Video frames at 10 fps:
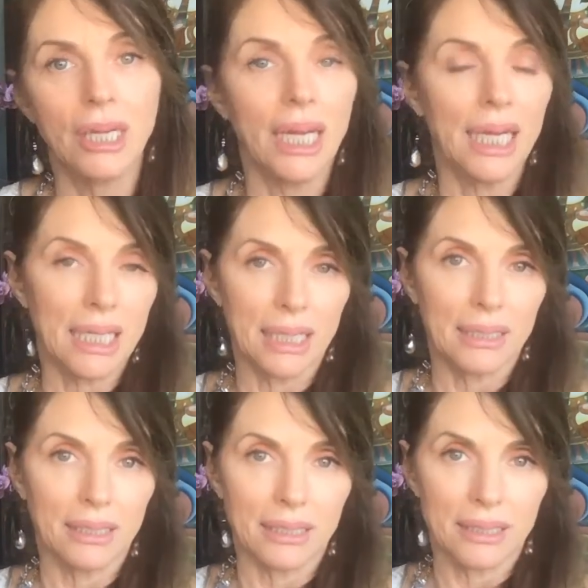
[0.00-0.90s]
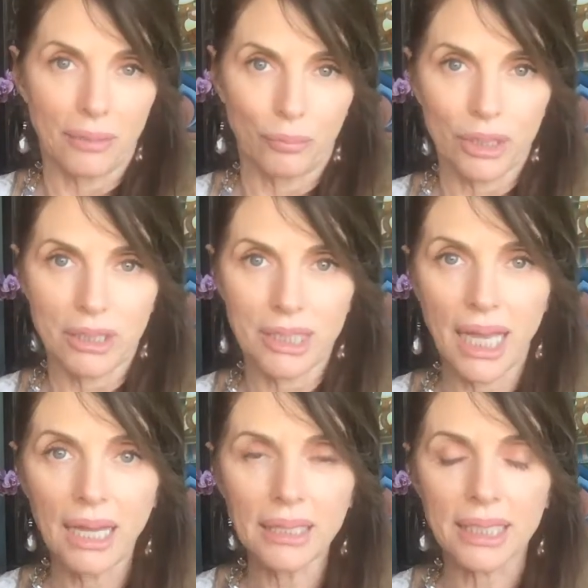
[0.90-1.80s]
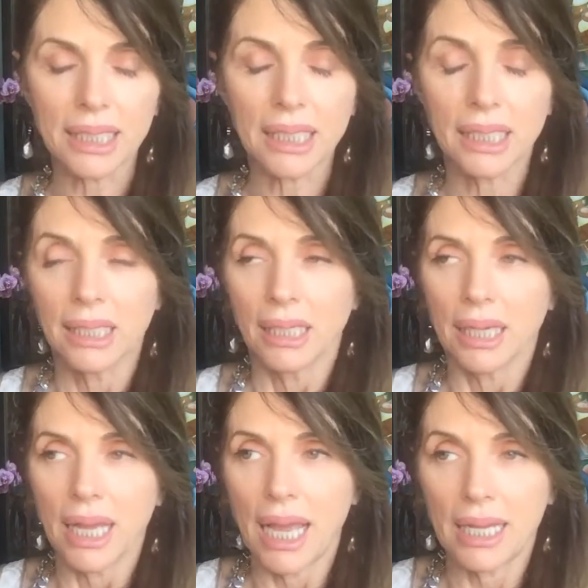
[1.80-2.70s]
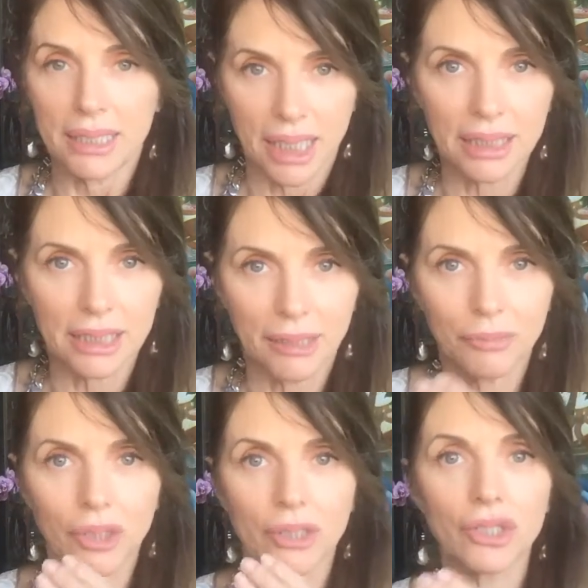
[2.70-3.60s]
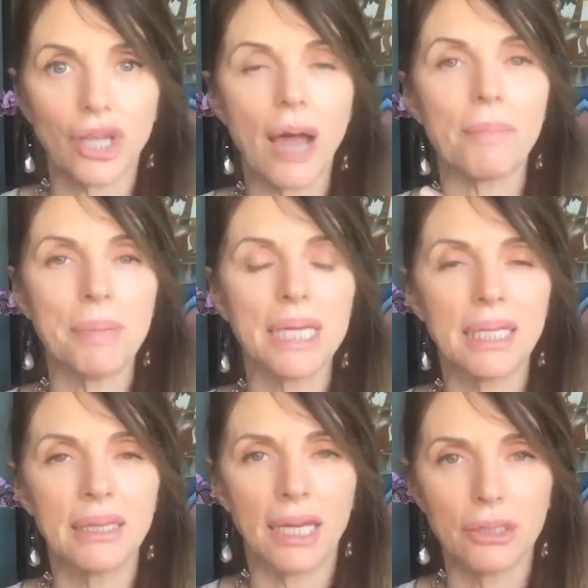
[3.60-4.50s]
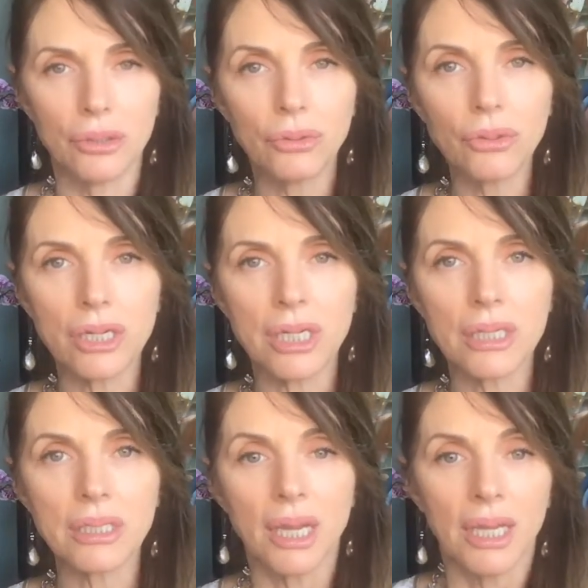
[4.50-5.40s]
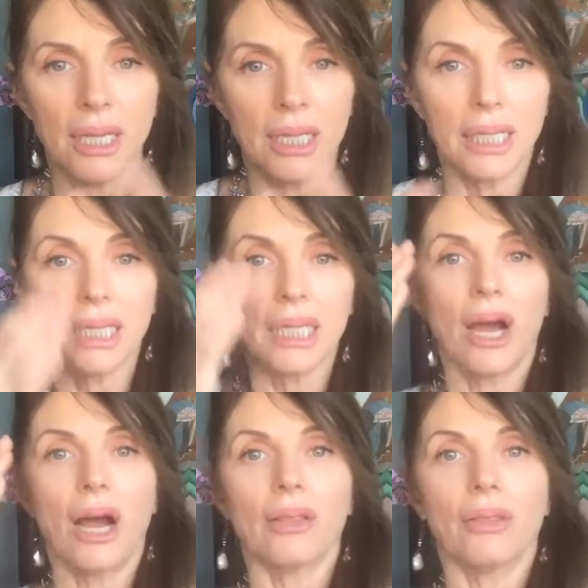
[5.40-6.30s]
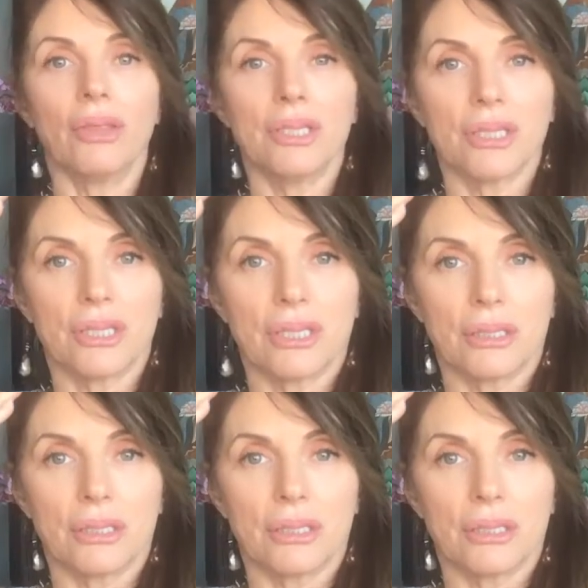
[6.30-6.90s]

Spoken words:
and someone's yelling at telling him to stop making that noise. He got this,